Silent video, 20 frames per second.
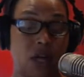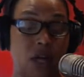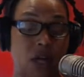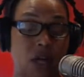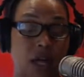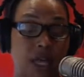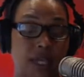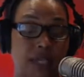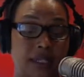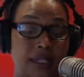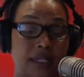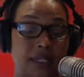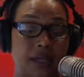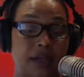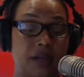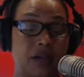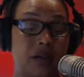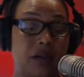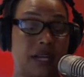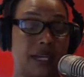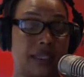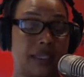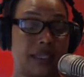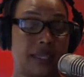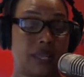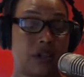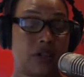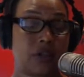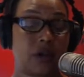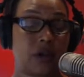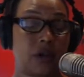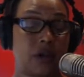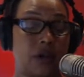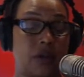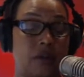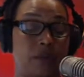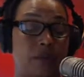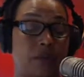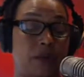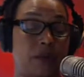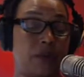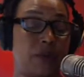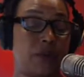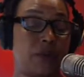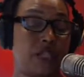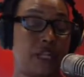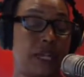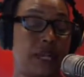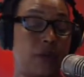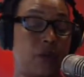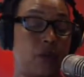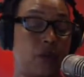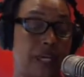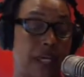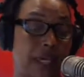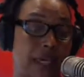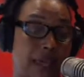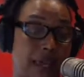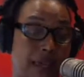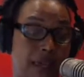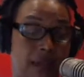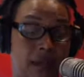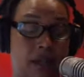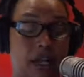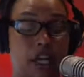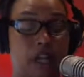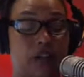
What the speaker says: aunt, or etc. on Mother's Day weekend.